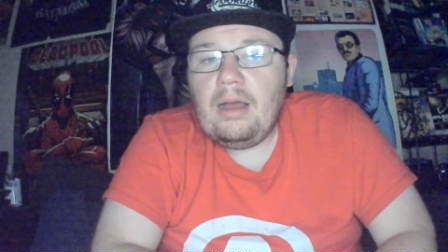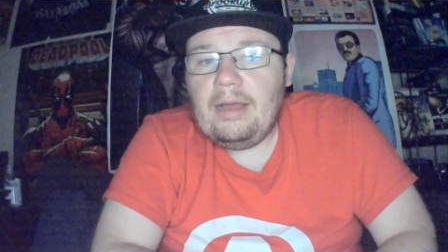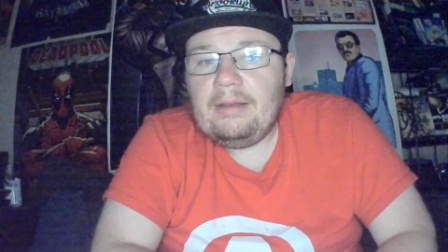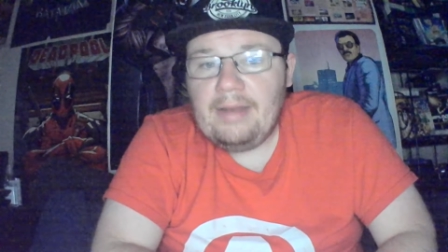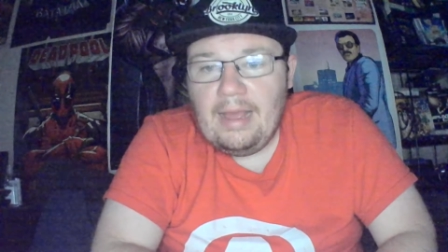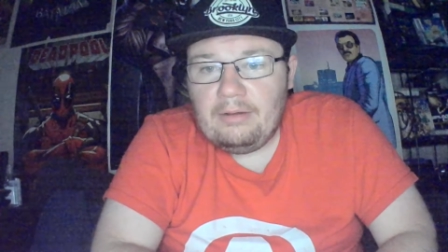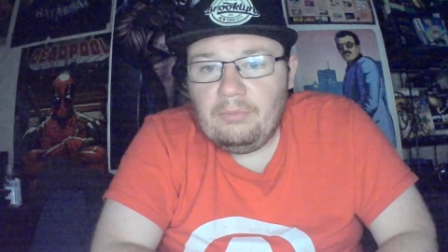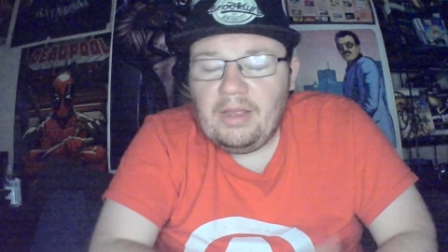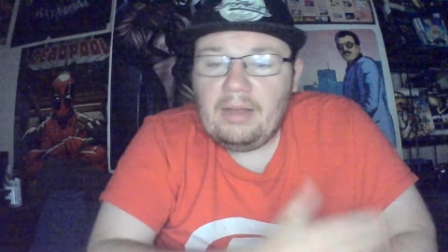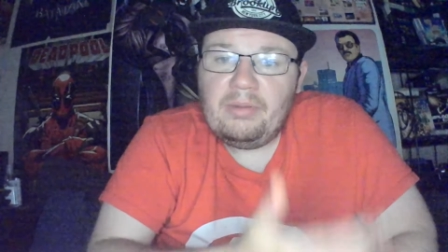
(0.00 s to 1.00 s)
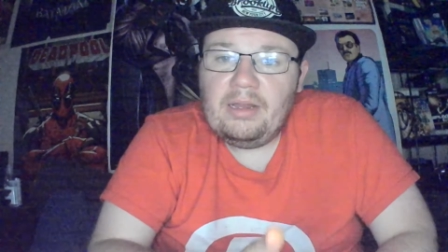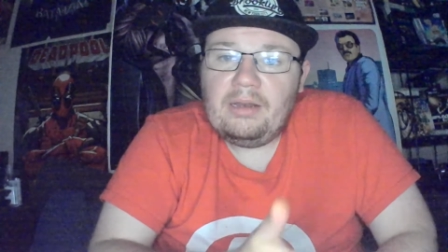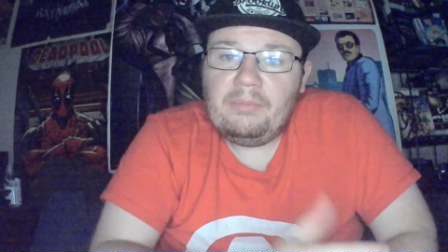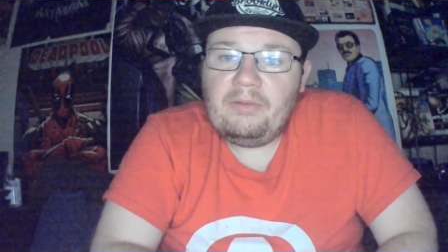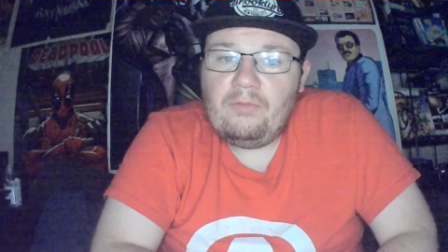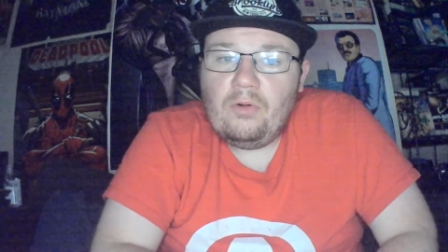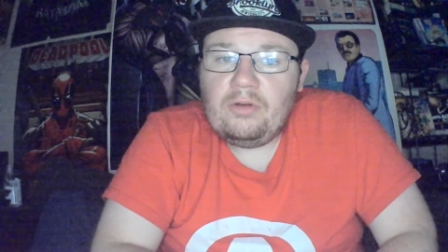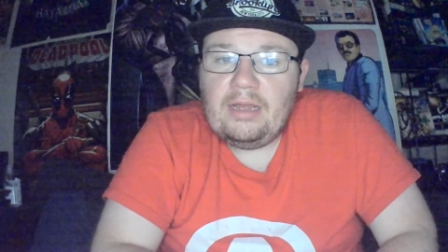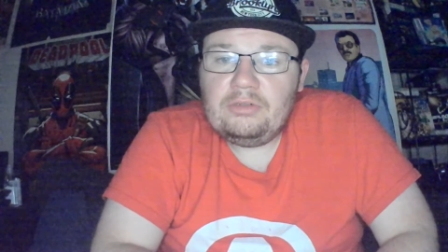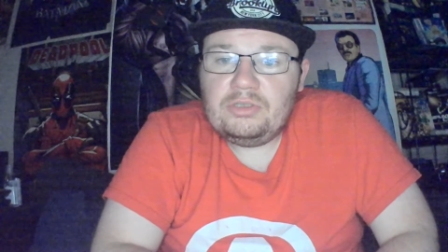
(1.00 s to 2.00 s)
And then we have Penelope
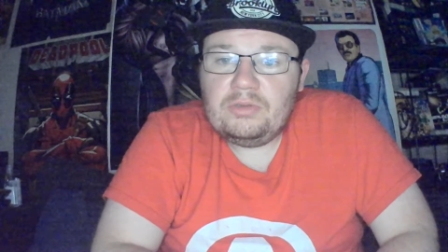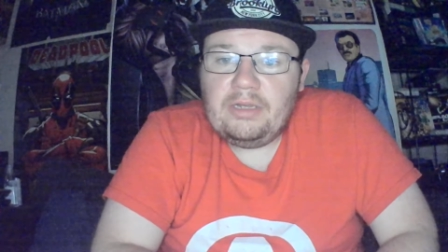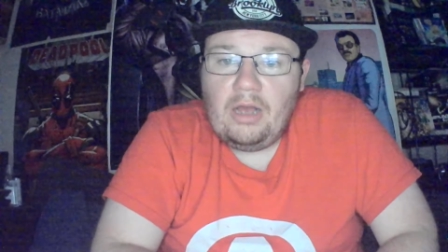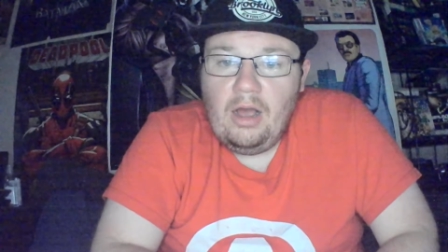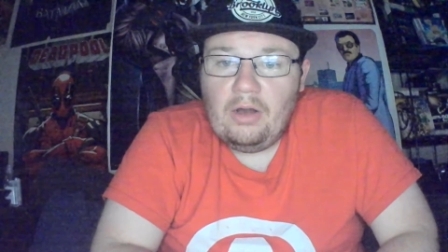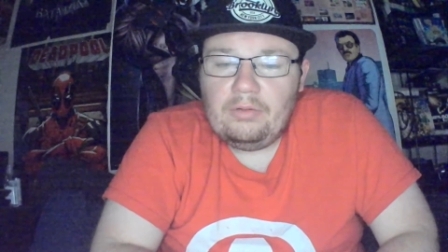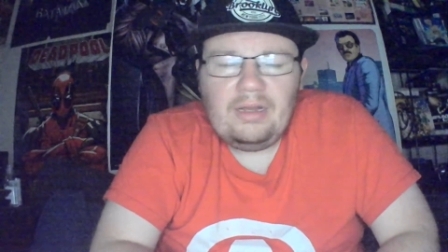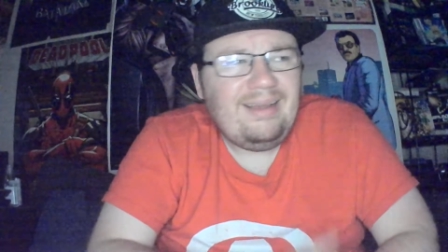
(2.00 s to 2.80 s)
Ford and Julia Hart.